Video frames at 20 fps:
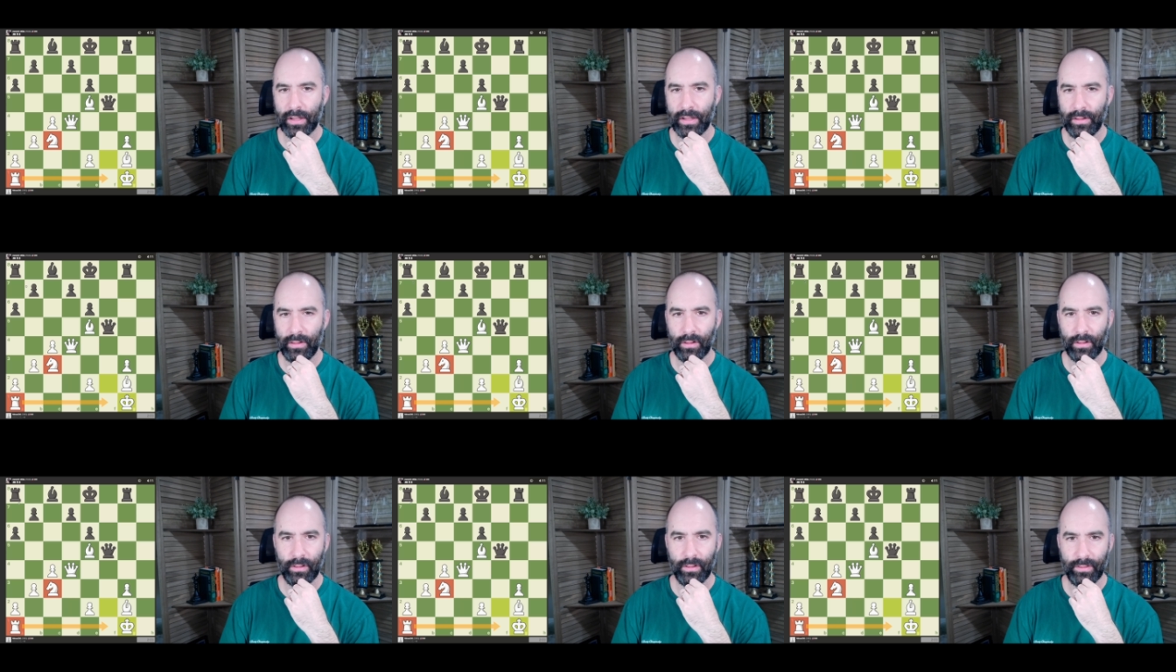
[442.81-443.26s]
And
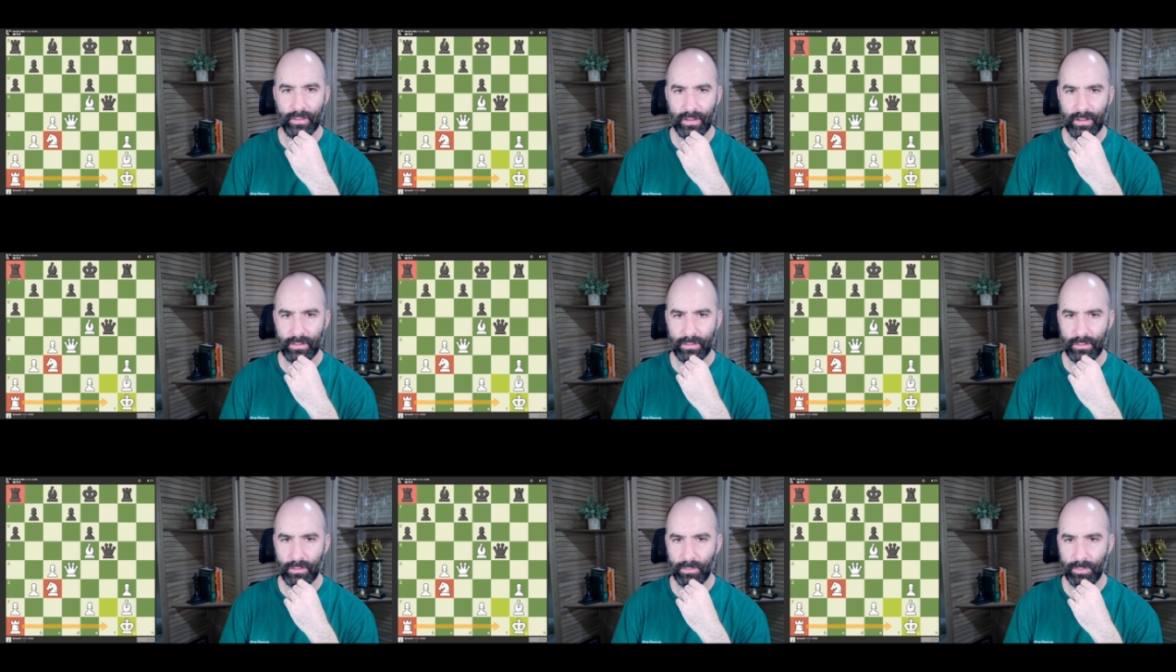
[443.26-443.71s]
notice
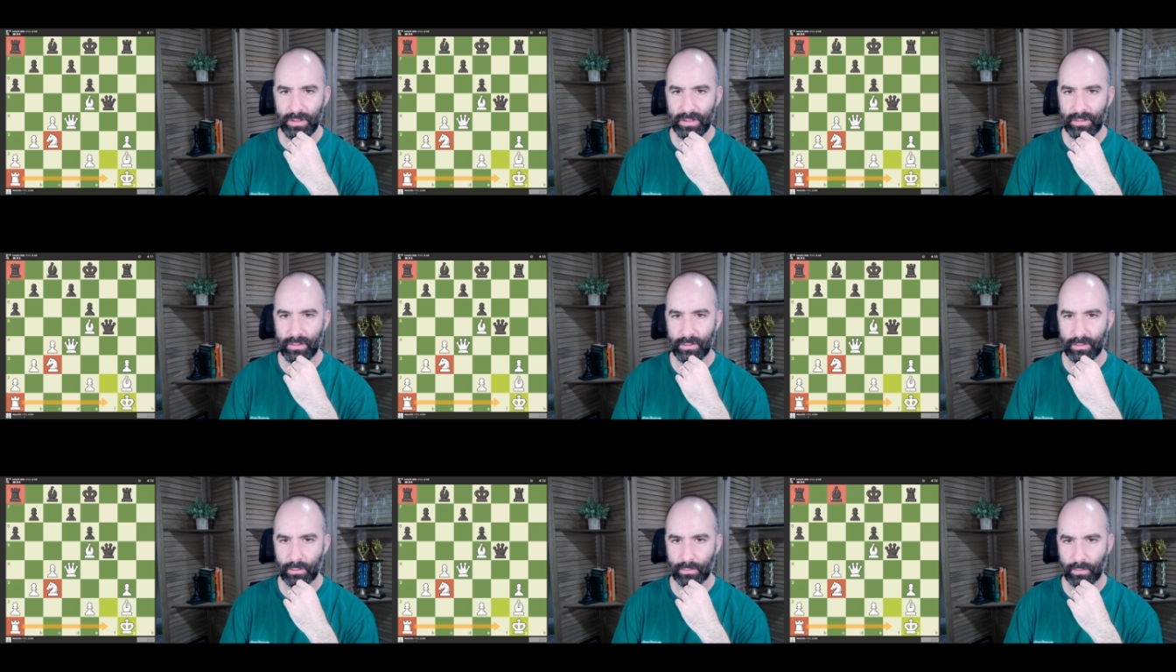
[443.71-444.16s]
these two
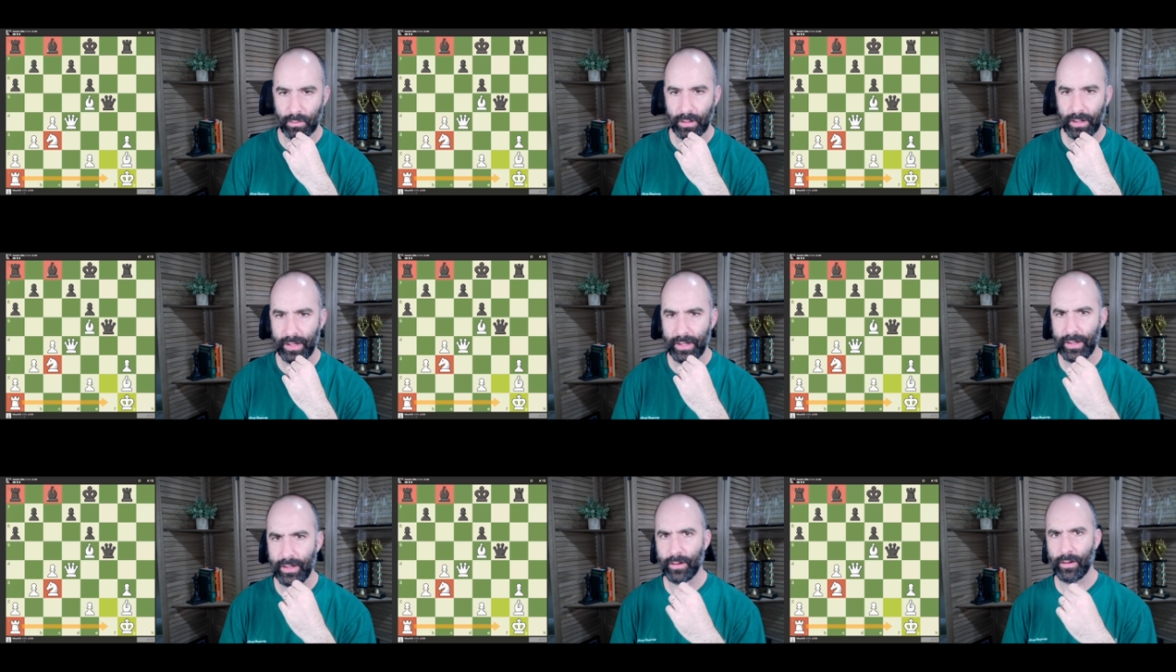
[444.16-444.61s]
pieces over
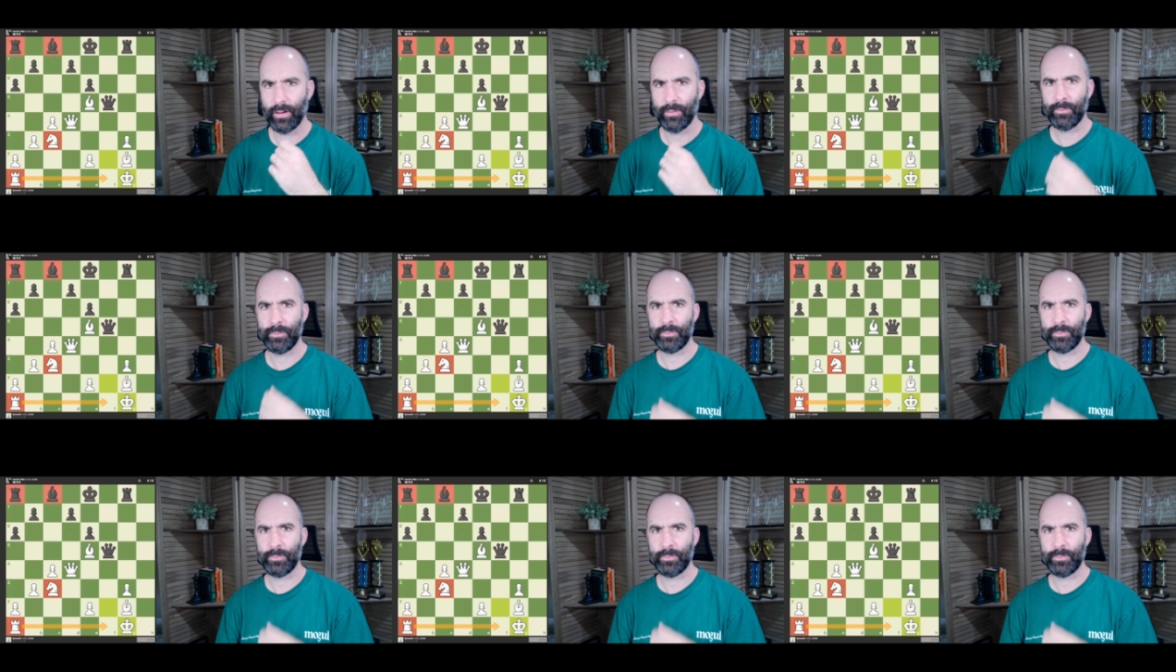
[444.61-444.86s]
here